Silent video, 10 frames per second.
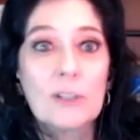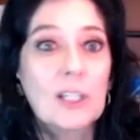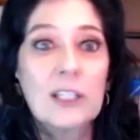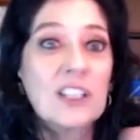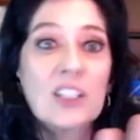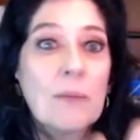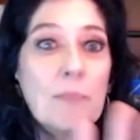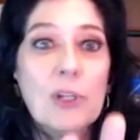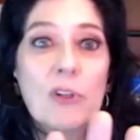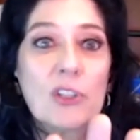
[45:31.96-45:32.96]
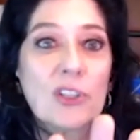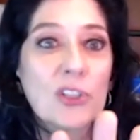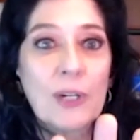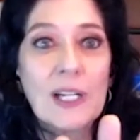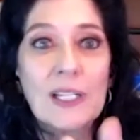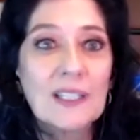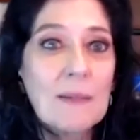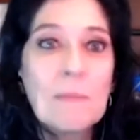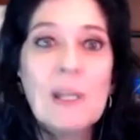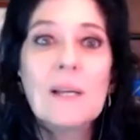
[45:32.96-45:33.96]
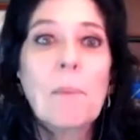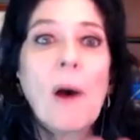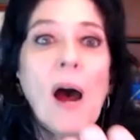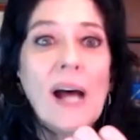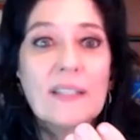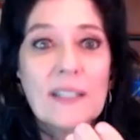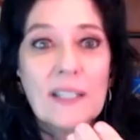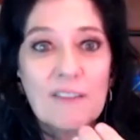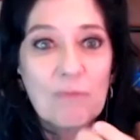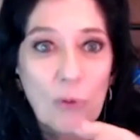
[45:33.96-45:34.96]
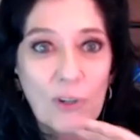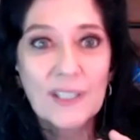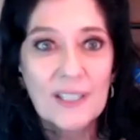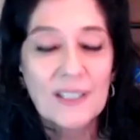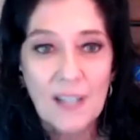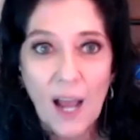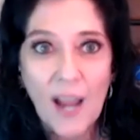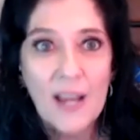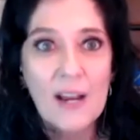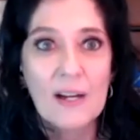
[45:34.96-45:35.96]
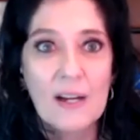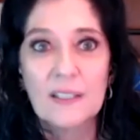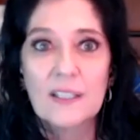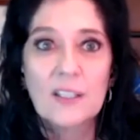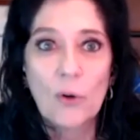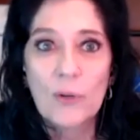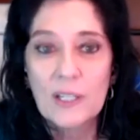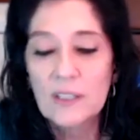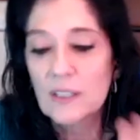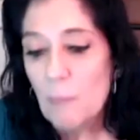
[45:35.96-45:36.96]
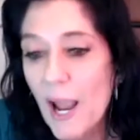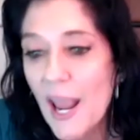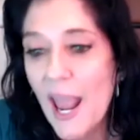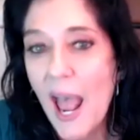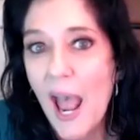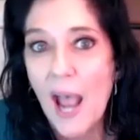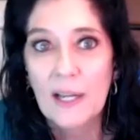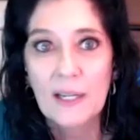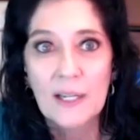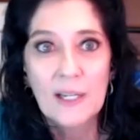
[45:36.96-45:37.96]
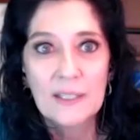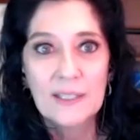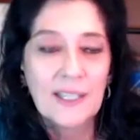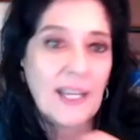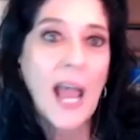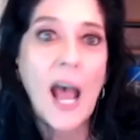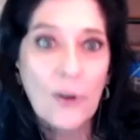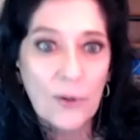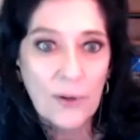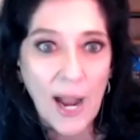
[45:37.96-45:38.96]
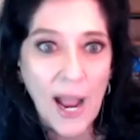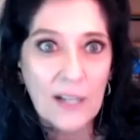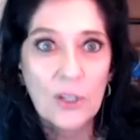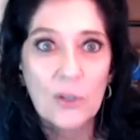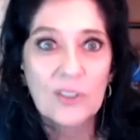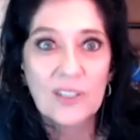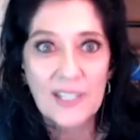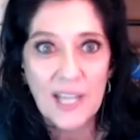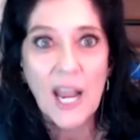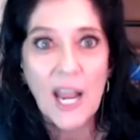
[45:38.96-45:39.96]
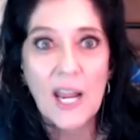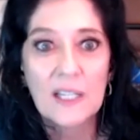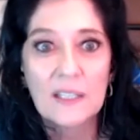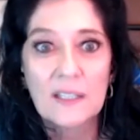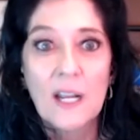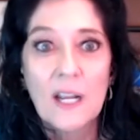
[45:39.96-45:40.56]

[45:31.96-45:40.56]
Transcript: This computer screen is emitting positive poisonous ions. And so here's my hack to counteract those things